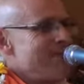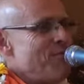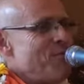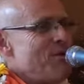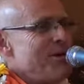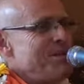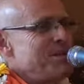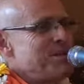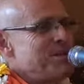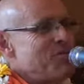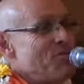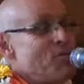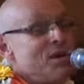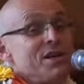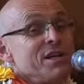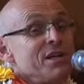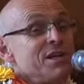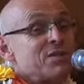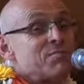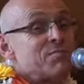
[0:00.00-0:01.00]
one,
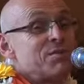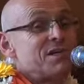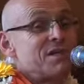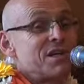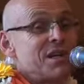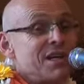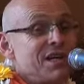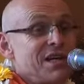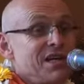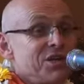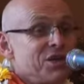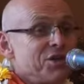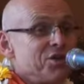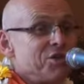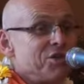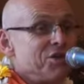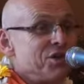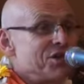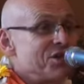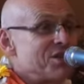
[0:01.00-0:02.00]
one is particularly
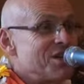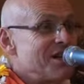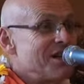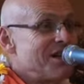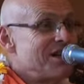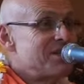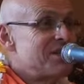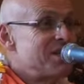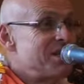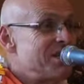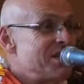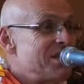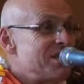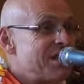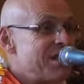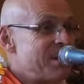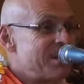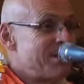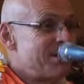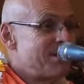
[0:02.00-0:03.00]
good,
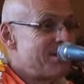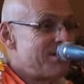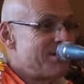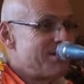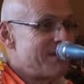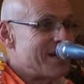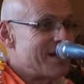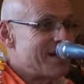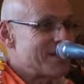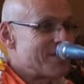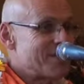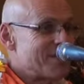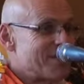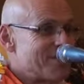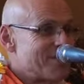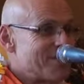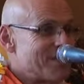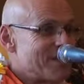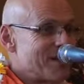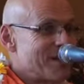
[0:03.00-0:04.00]
Tintin in
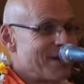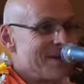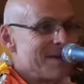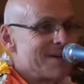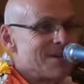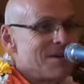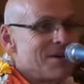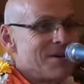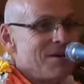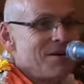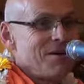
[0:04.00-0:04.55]
Tibet. Right?